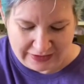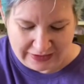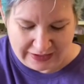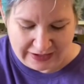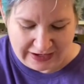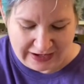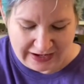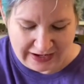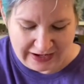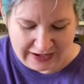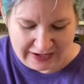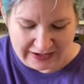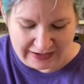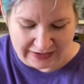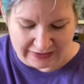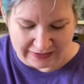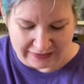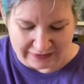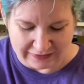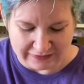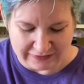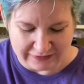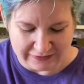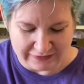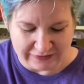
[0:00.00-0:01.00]

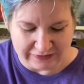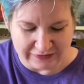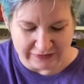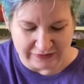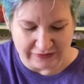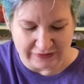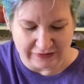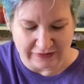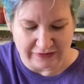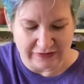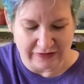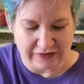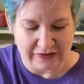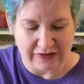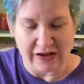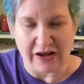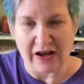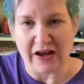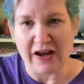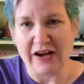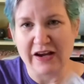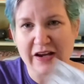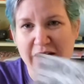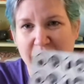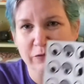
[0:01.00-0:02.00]
and
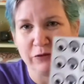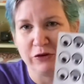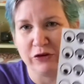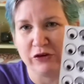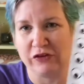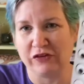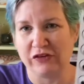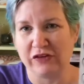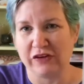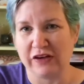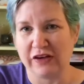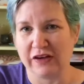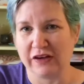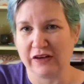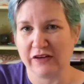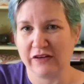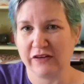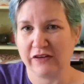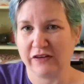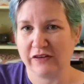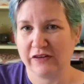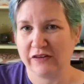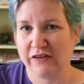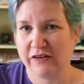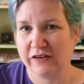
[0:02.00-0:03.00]
I am using
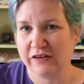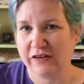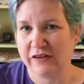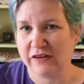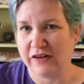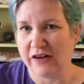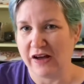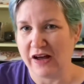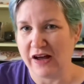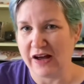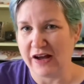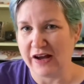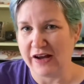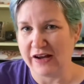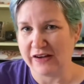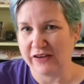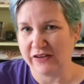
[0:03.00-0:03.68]
eye